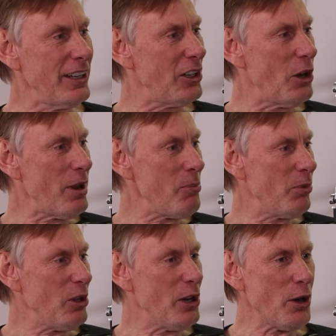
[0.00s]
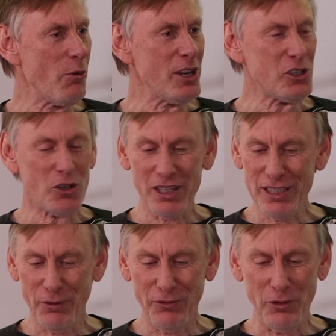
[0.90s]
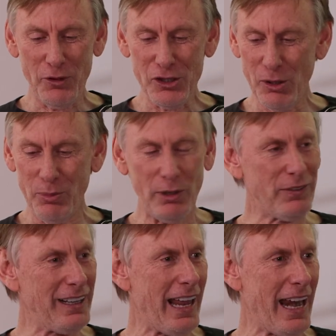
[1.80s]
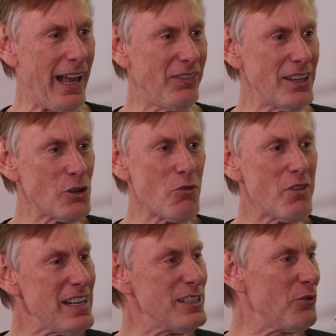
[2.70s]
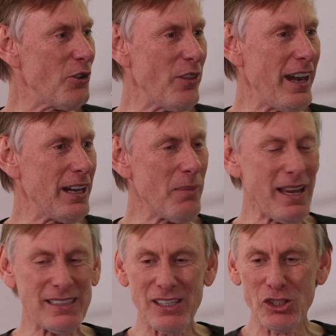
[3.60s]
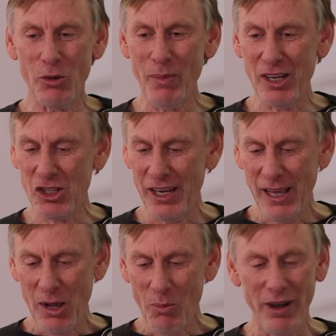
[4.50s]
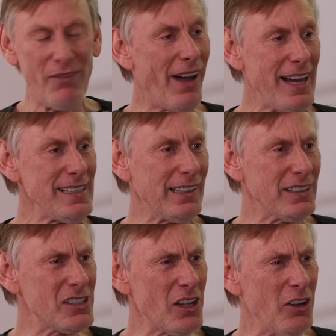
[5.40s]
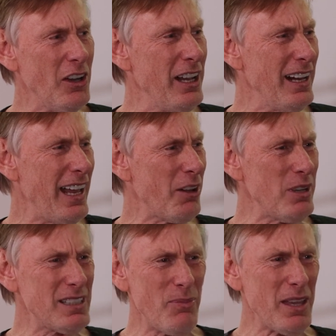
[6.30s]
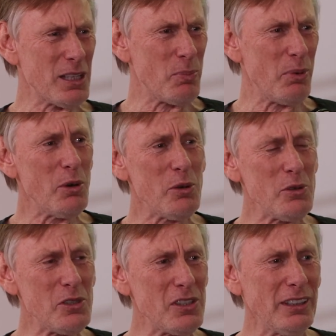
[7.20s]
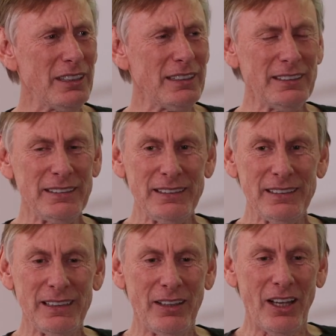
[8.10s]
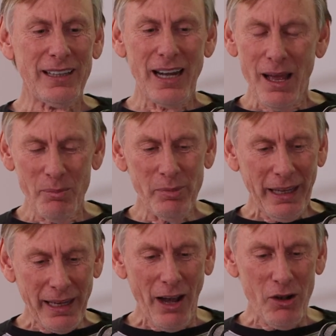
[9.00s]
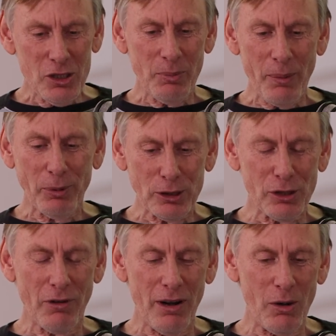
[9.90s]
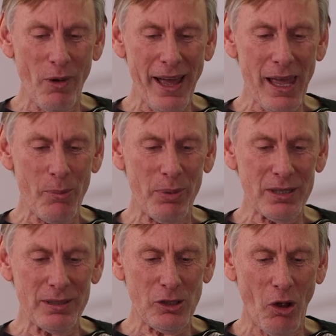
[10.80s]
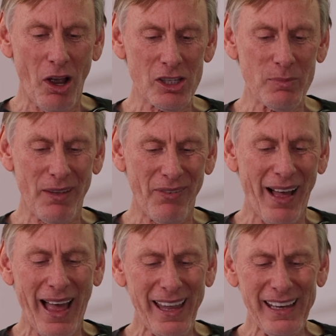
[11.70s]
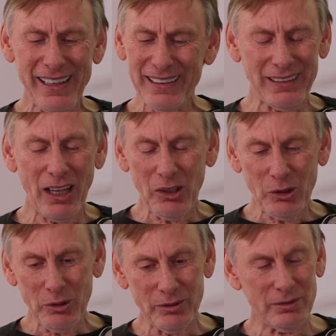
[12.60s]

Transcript: You know, when you go to a restaurant and the food is so beautifully laid out, there's a reason for that. It makes it so much more inviting. And so, like when something's bruised, not that I'm encouraging people to throw it away, but you asked me if I eat it. No.